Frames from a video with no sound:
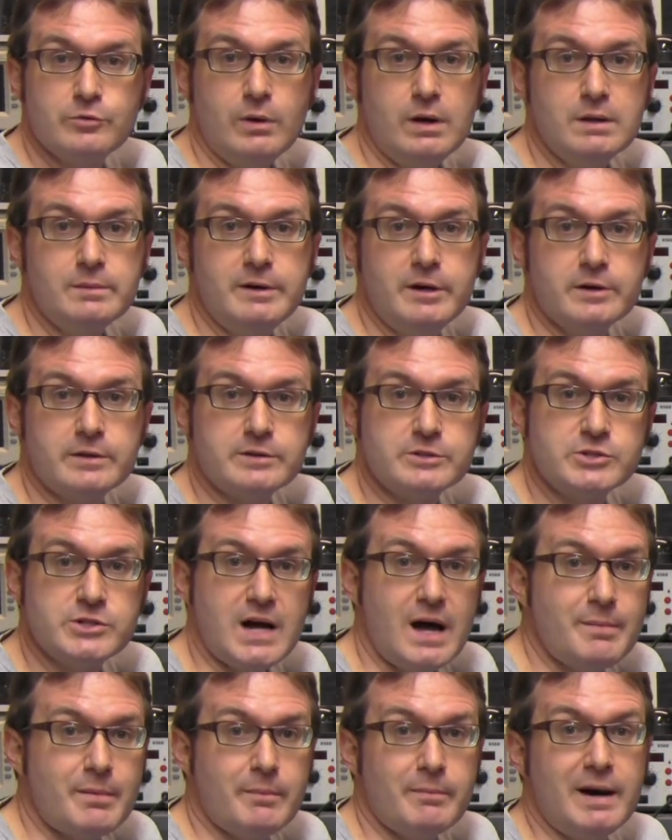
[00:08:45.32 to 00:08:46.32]
So while I'm here at the
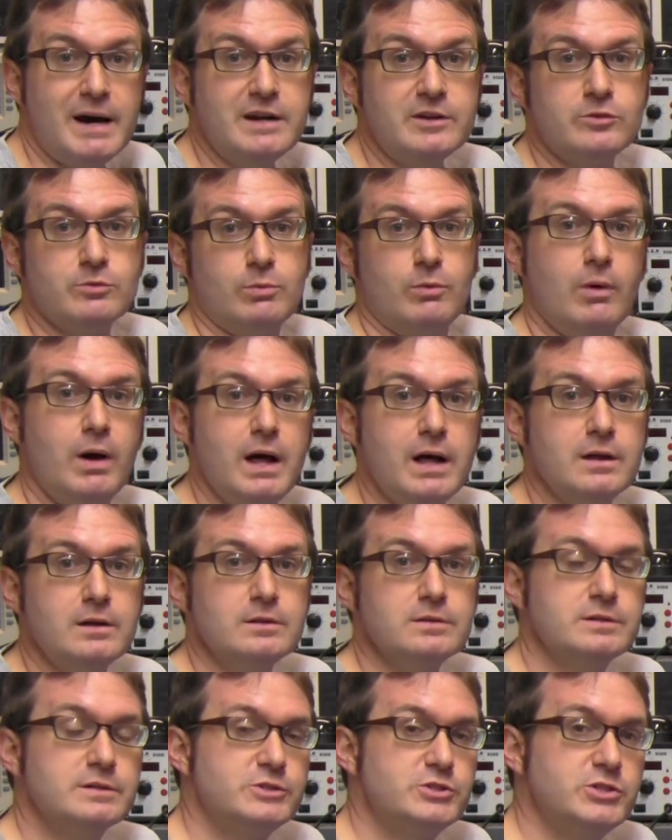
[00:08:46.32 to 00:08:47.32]
shop, I might as
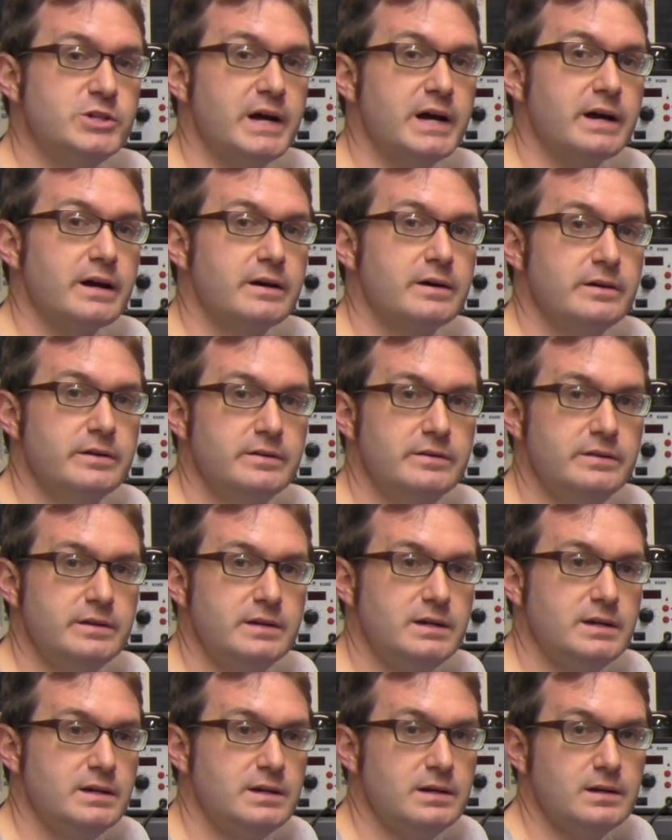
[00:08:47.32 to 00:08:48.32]
well check
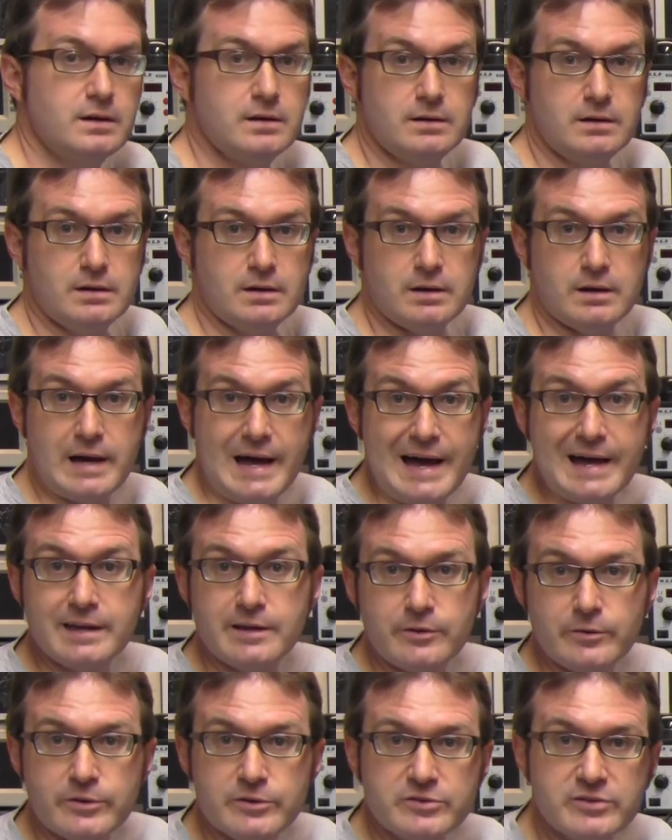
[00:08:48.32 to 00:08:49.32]
the uh,
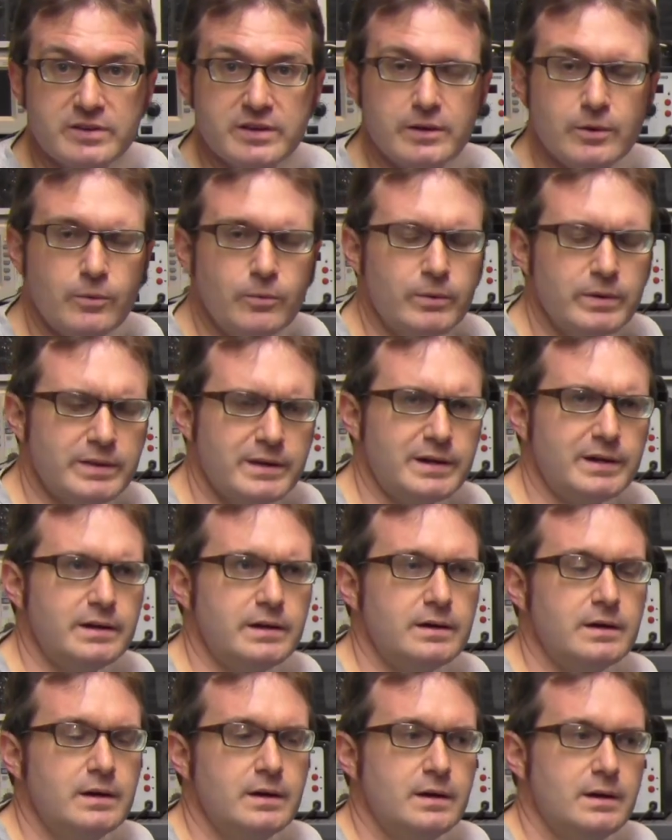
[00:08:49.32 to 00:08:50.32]
accuracy with
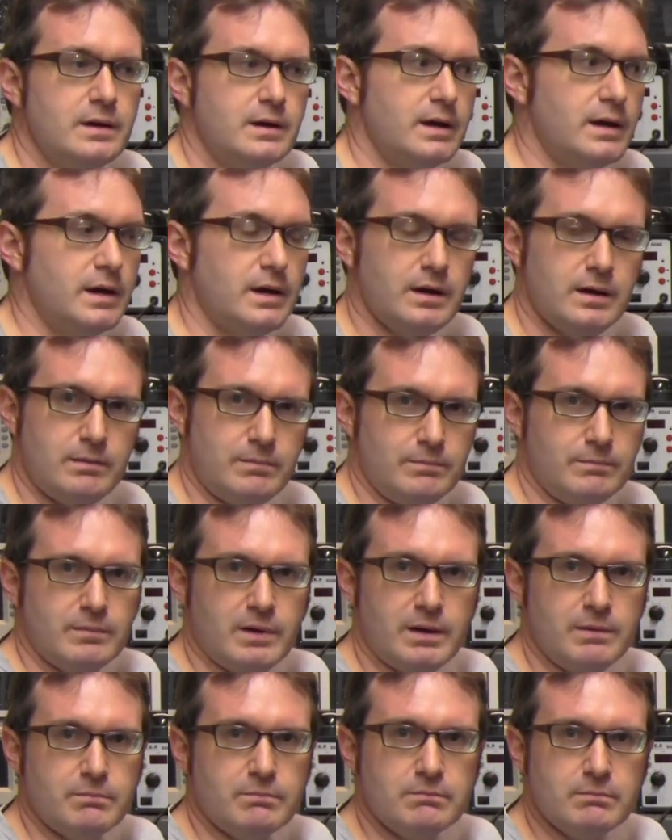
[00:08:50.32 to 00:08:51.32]
a, a,
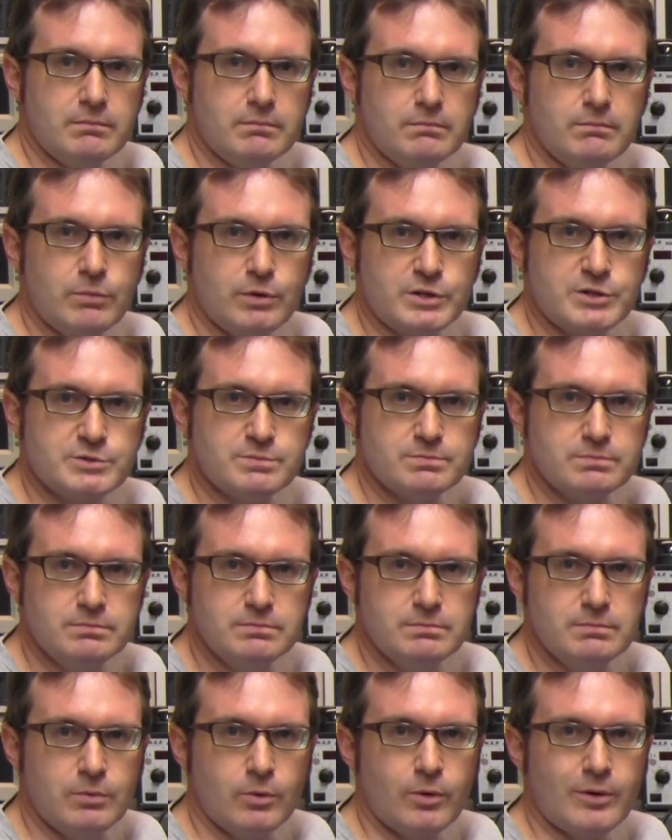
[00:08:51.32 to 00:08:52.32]
a much
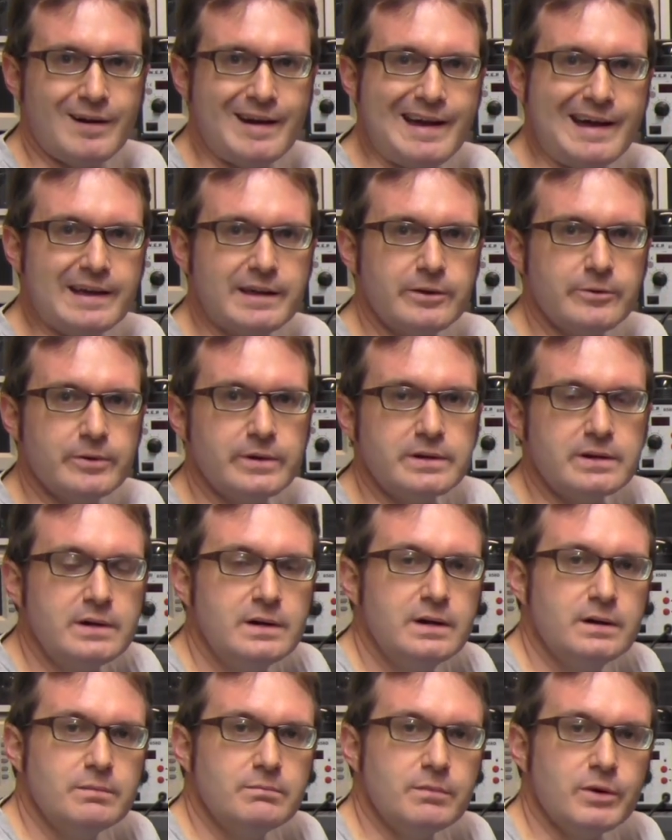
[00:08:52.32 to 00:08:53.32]
more accurate
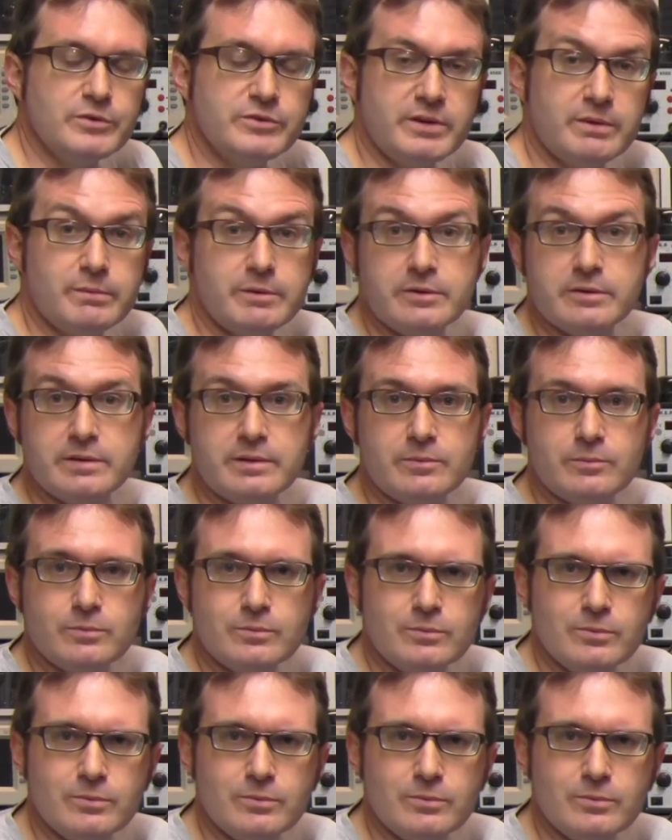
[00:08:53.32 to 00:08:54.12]
multimeter than